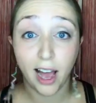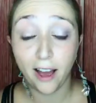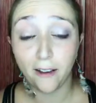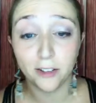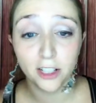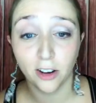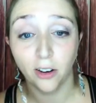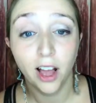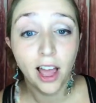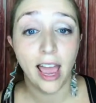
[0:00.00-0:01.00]
lives.
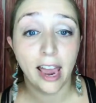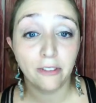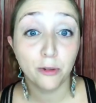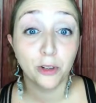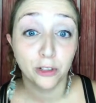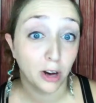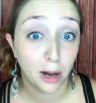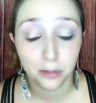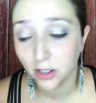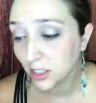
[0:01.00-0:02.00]
So everyone who
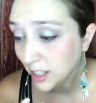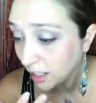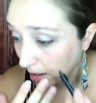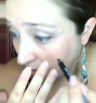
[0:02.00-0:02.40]
hops on, it's like,